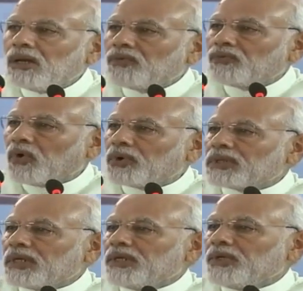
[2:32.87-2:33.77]

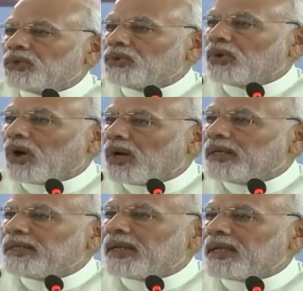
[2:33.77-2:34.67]
14 new All
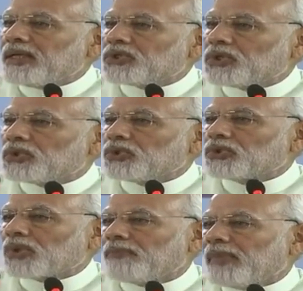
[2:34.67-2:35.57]
India
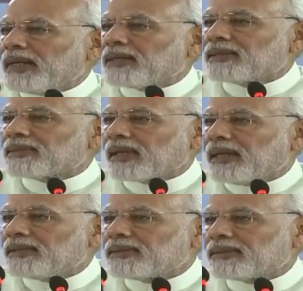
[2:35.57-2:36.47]
Institute of Medical
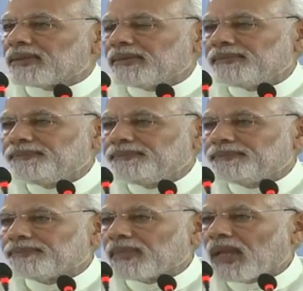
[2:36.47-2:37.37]
Science
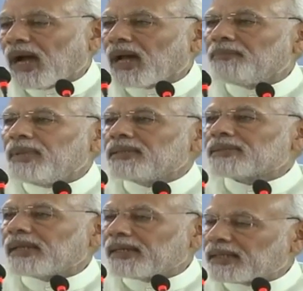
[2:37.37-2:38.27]
are being
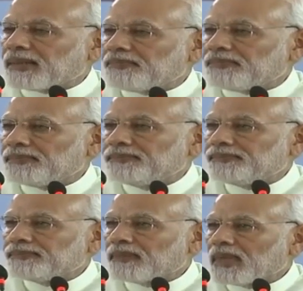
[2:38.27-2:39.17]
set up
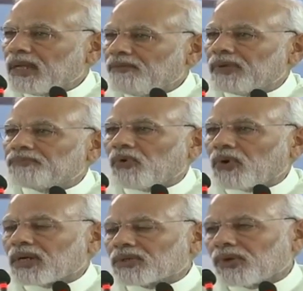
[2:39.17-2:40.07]
with
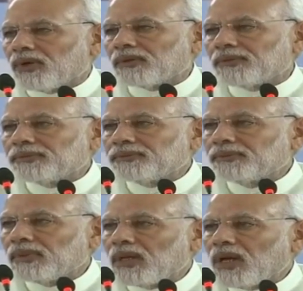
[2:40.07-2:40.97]
focus on
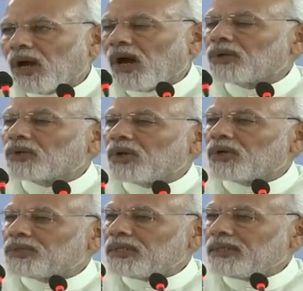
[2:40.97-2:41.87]

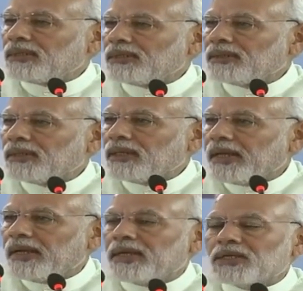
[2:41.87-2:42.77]
oncology
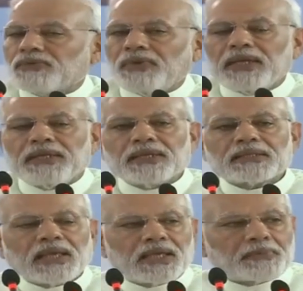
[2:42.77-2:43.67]
in its various
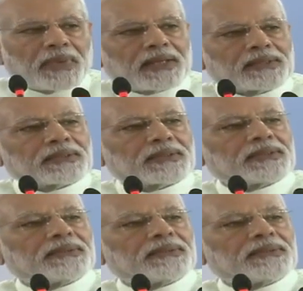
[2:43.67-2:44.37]
aspects.